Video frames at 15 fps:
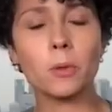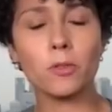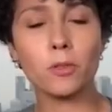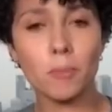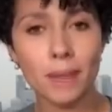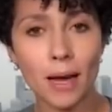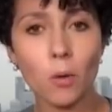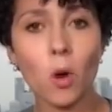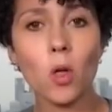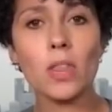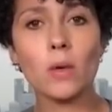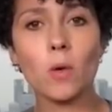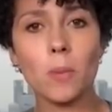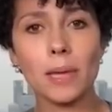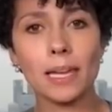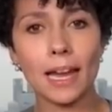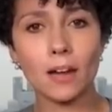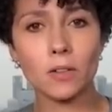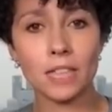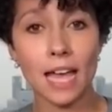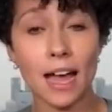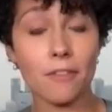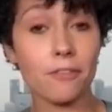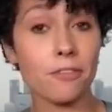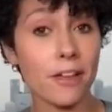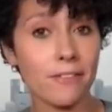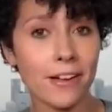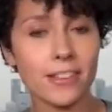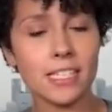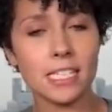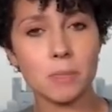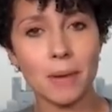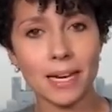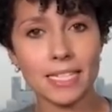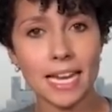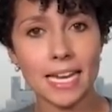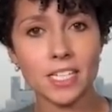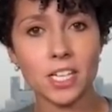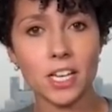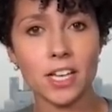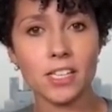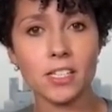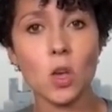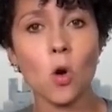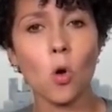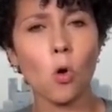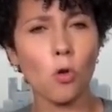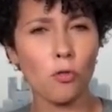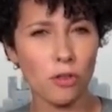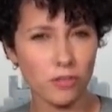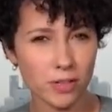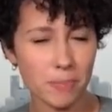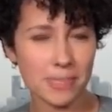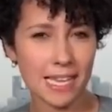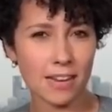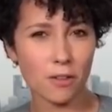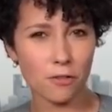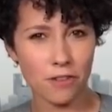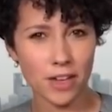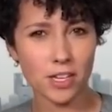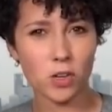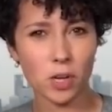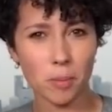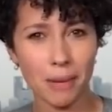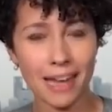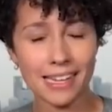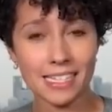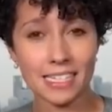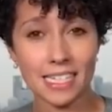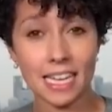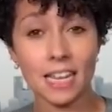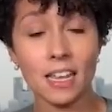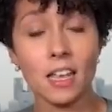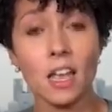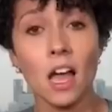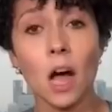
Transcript: well, from now on, they will be allowed to have 5,000 spectators or 50% of venue capacity.